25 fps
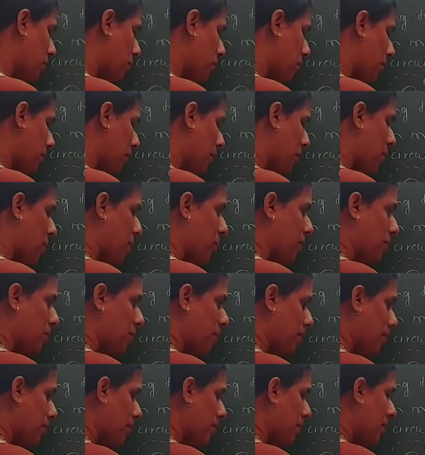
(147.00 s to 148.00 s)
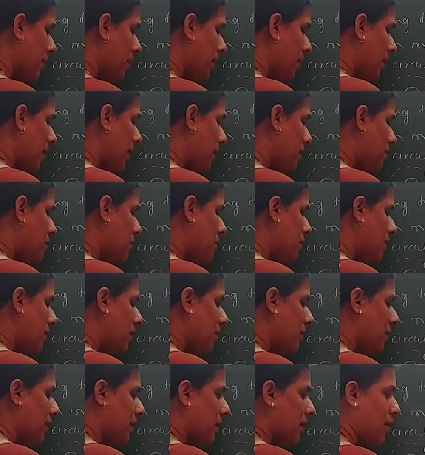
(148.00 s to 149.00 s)
2 electrons. L
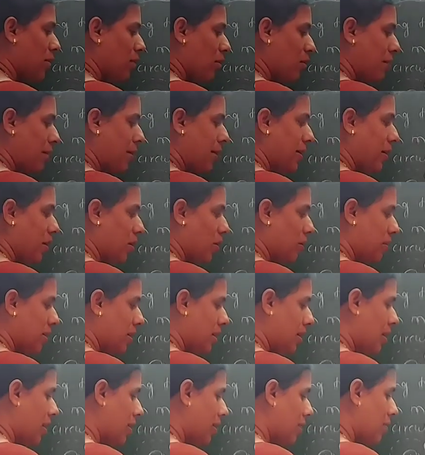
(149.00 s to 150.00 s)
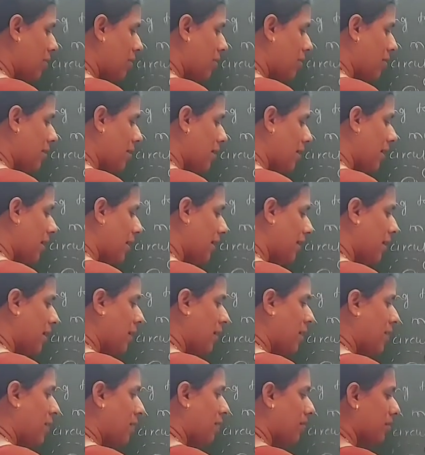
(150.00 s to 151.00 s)
shell can accommodate how many electrons? 8
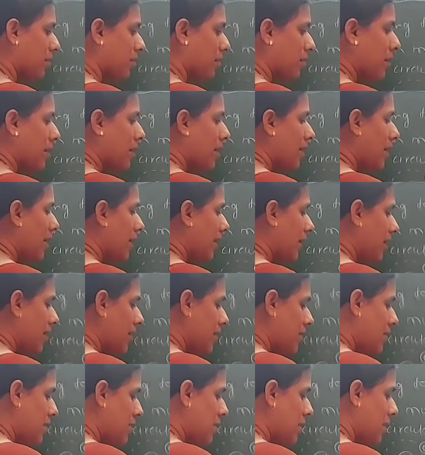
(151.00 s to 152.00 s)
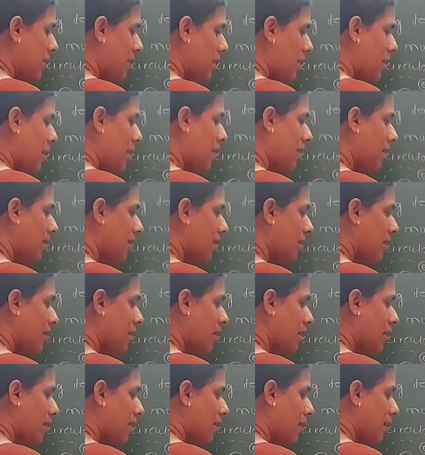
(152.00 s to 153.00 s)
electrons. M
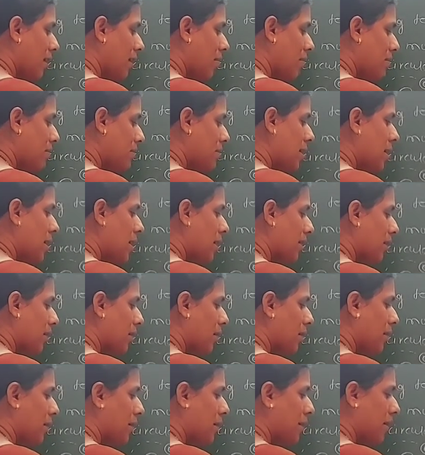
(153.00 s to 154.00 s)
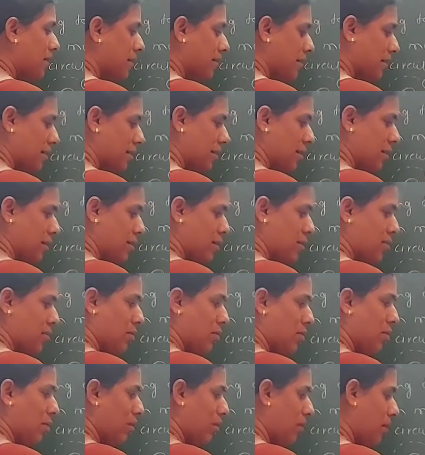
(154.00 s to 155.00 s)
shell accommodate is
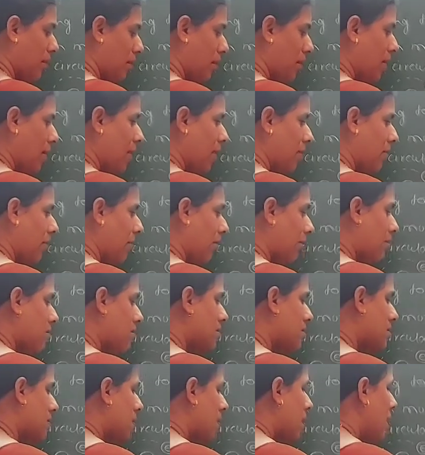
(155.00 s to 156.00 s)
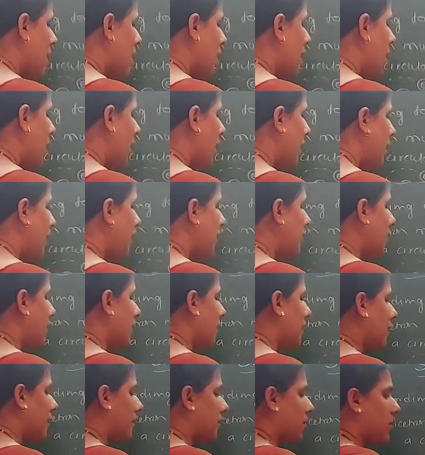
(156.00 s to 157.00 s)
equal to how many electrons? 18
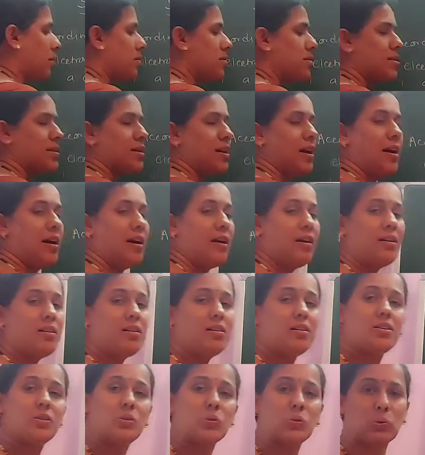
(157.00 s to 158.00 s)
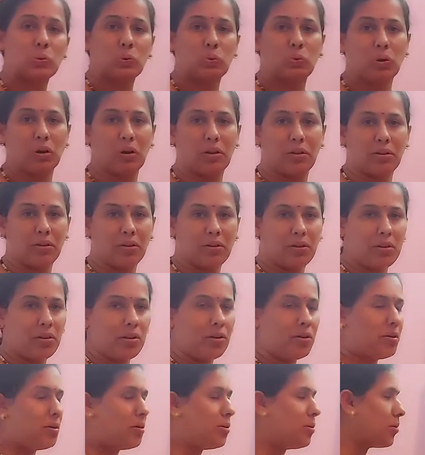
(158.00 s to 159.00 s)
electrons and so on.
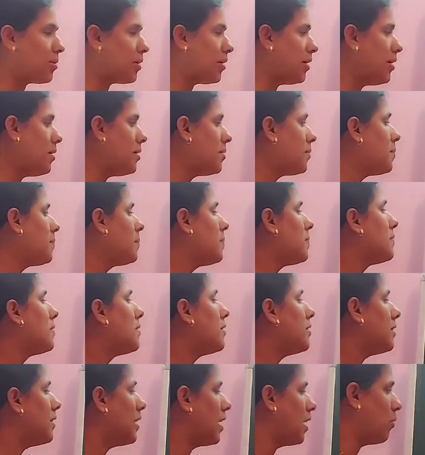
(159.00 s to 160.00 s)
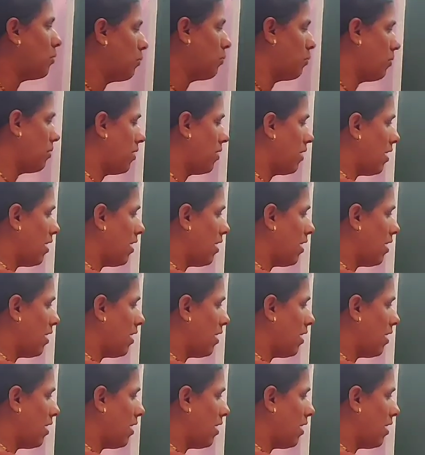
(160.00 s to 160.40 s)
Okay. Now,